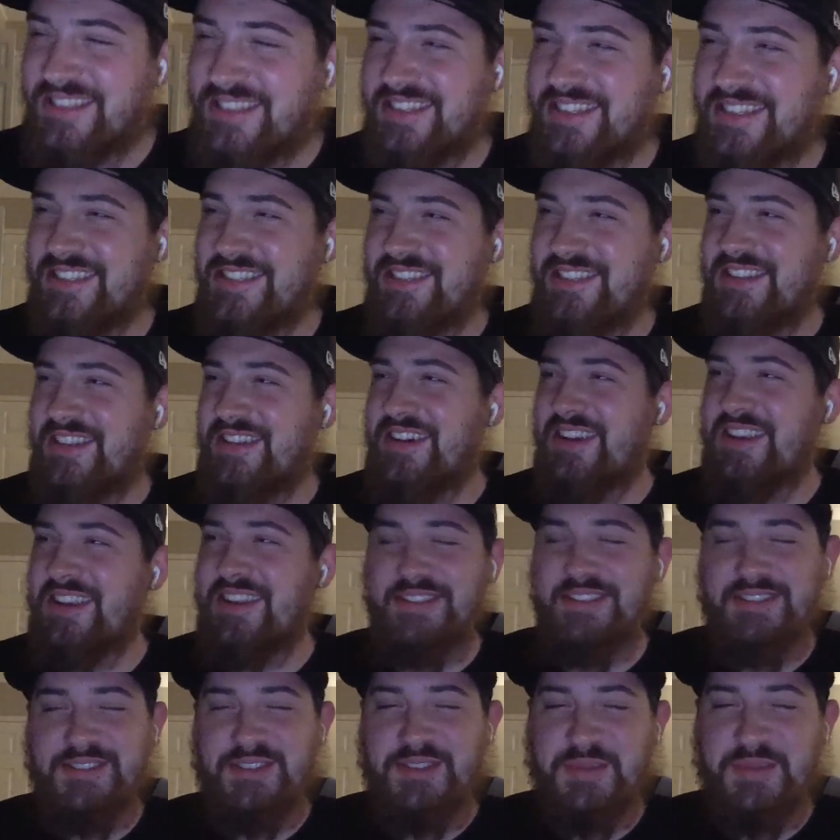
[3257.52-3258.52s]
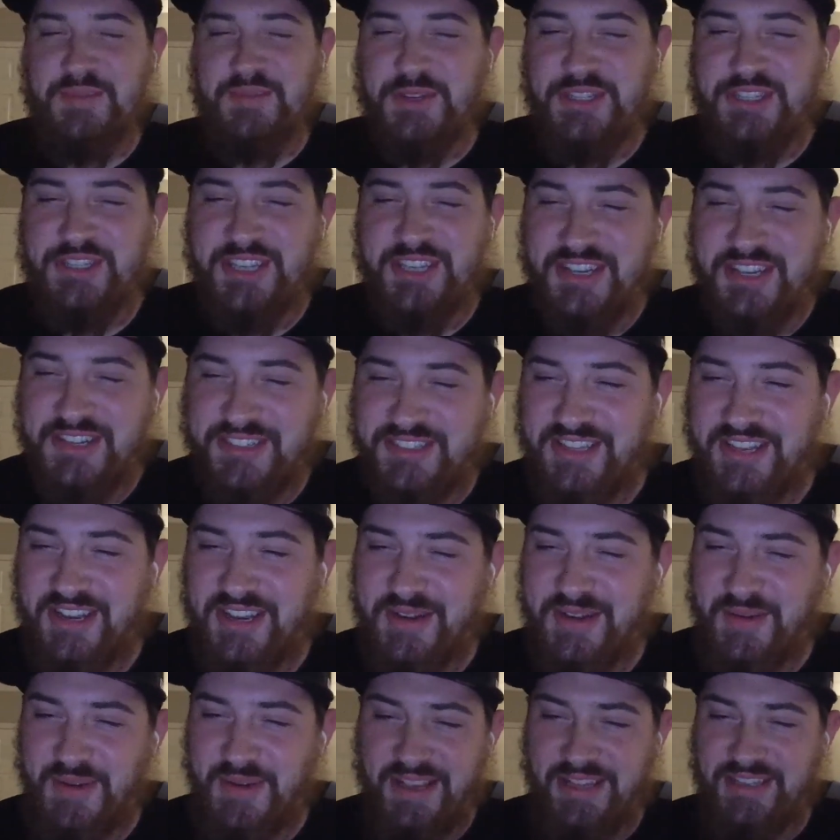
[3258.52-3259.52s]
so they're gonna assume we're cheaters
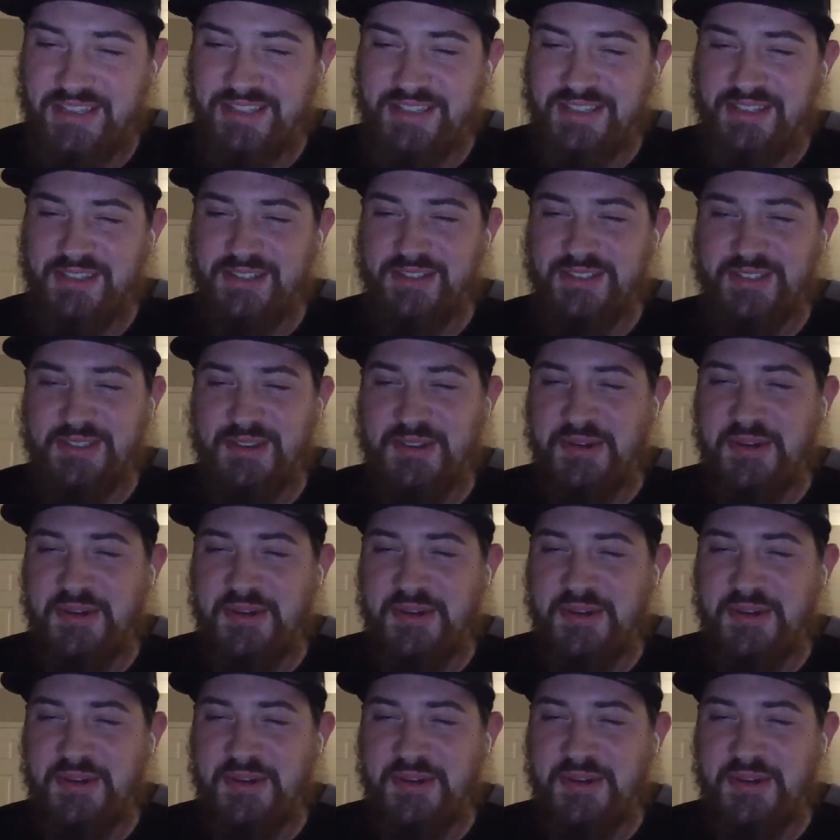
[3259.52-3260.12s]
anyways. So screw